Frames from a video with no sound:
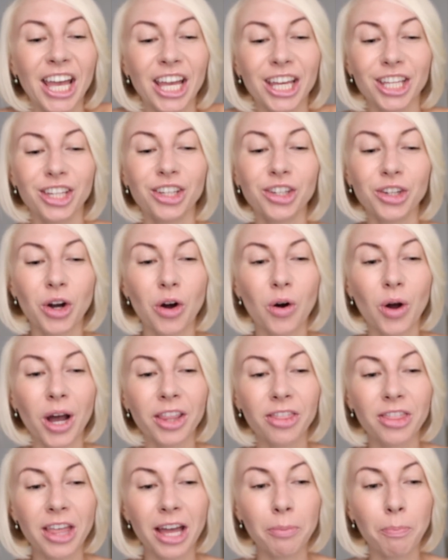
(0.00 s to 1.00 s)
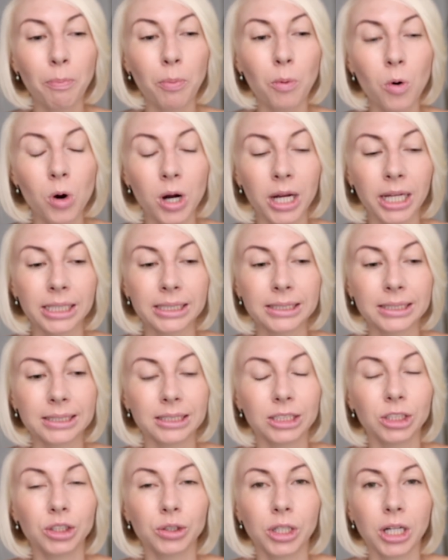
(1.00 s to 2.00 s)
you know, at that
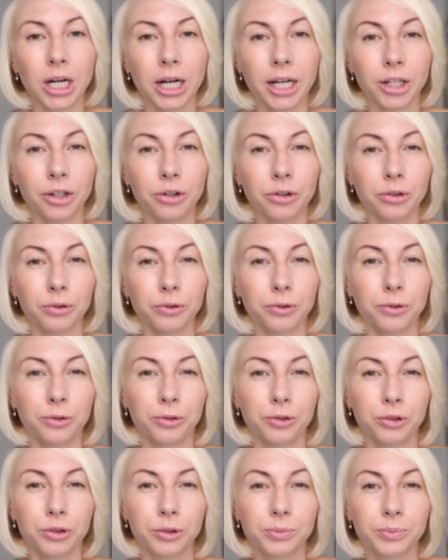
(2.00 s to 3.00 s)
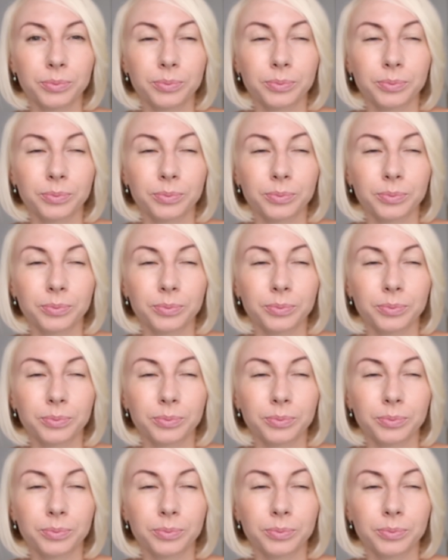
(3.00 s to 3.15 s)
point, you kind of